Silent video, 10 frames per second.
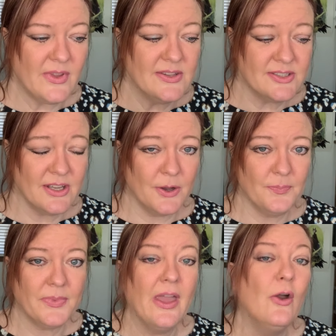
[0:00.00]
So,
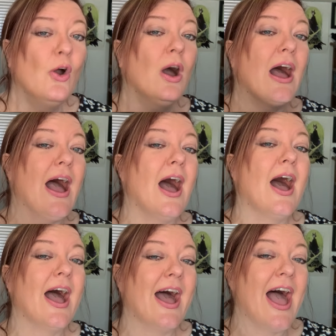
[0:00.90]

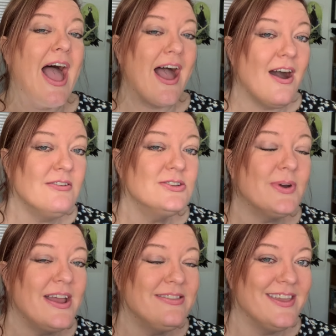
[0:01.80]
how do
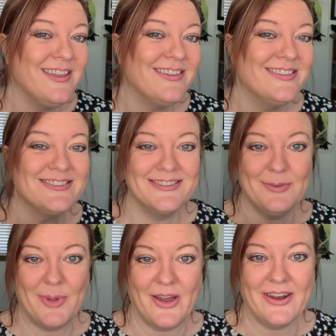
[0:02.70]
I think this is
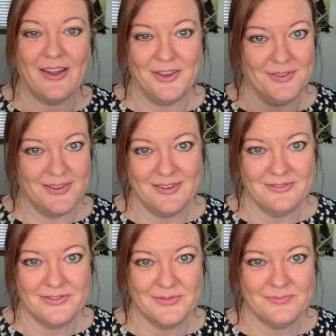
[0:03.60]
about how you
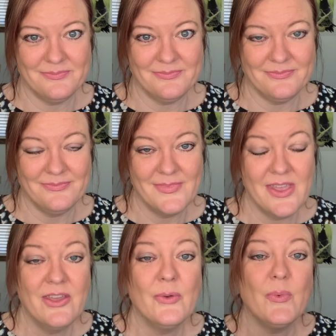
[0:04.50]
live?
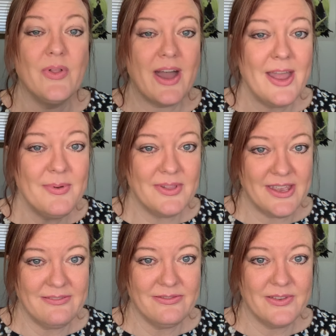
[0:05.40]
Well, I
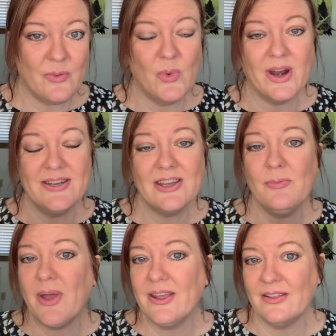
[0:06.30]
believe, and what I tell
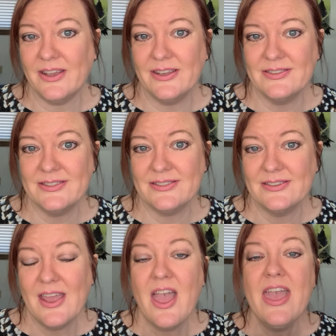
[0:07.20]
my clients,
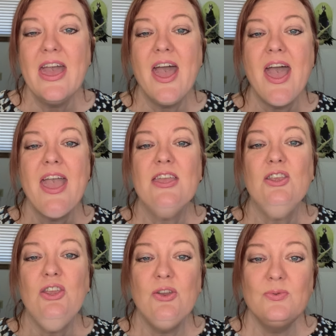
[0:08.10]

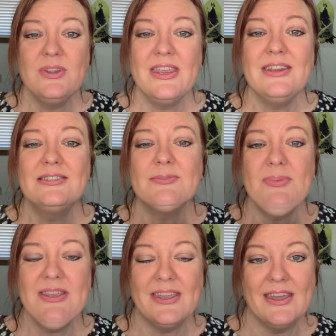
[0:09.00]
you need to
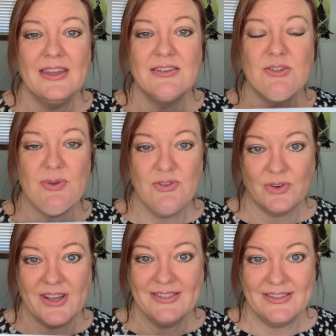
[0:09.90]
begin to
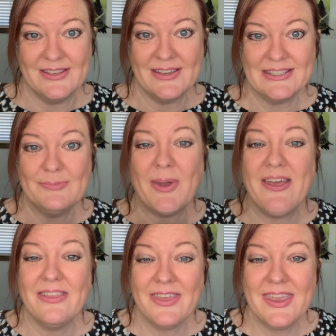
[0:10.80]
address this by
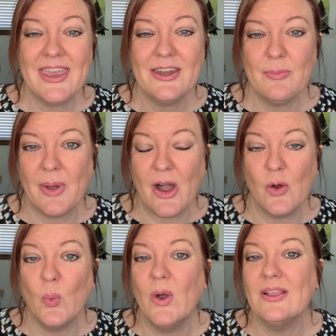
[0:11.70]
thinking
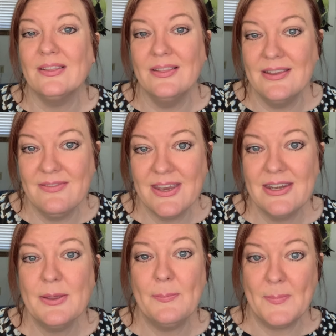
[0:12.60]
about what
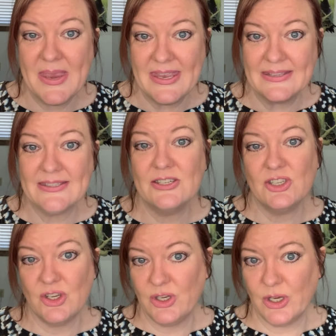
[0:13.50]
living means
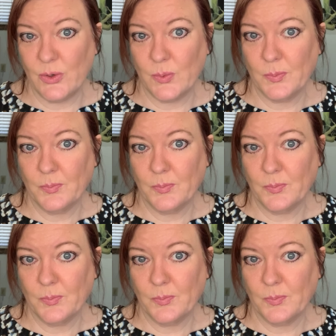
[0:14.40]
to you.